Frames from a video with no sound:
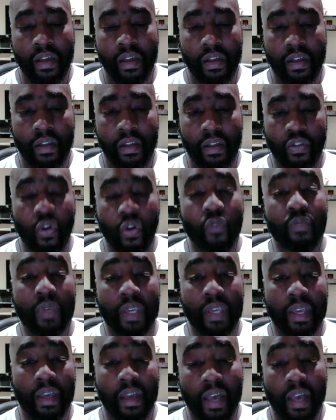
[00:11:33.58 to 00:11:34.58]
told me
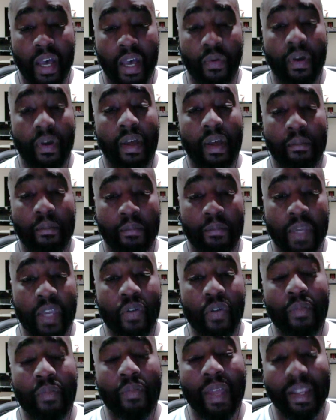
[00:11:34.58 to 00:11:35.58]
I would be
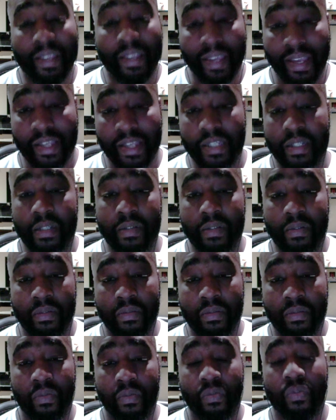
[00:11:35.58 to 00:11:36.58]
on medication
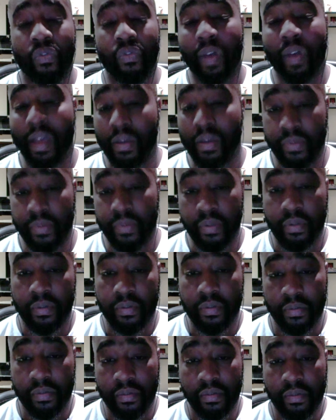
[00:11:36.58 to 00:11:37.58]
forever.
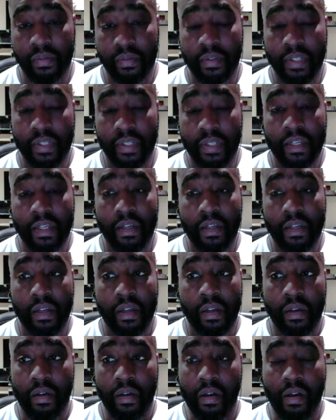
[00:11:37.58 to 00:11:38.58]

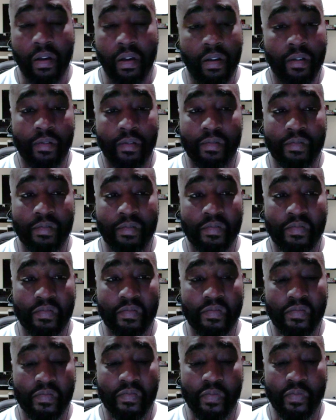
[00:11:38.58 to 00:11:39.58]
Um,
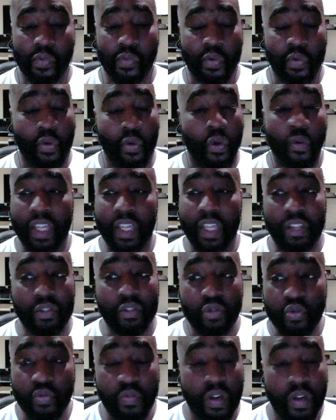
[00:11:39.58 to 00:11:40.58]
Only in
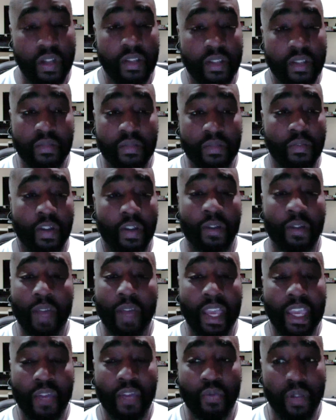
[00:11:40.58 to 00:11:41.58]
2 months, my
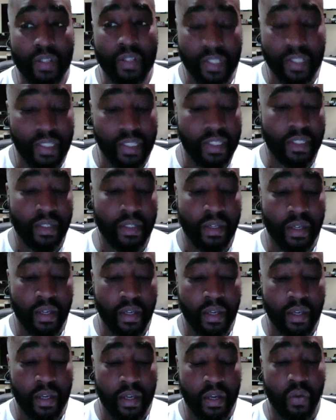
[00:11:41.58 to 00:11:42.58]
A1C
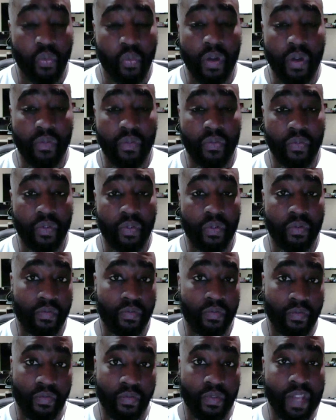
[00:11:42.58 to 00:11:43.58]
went from
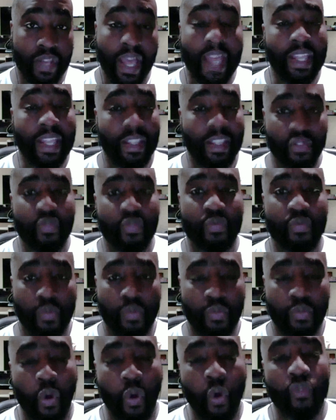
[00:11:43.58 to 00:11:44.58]
not in two
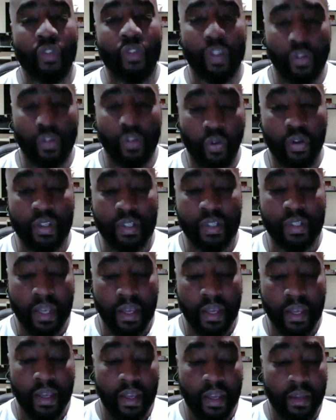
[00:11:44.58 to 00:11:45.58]
over the course.
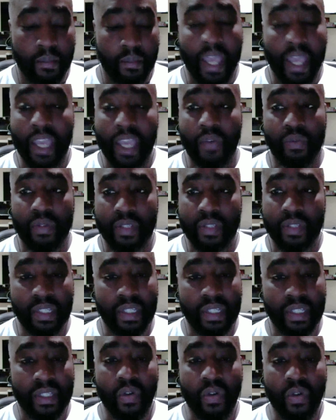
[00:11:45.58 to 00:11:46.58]
My
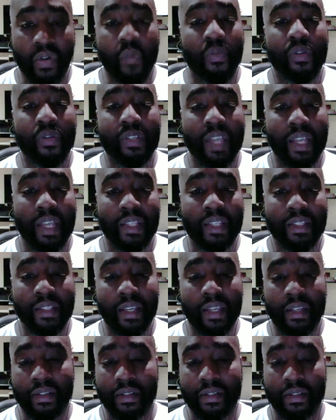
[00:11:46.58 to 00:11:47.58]
A1C is almost at
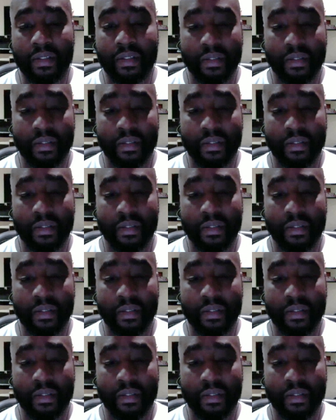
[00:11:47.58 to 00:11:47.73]
6.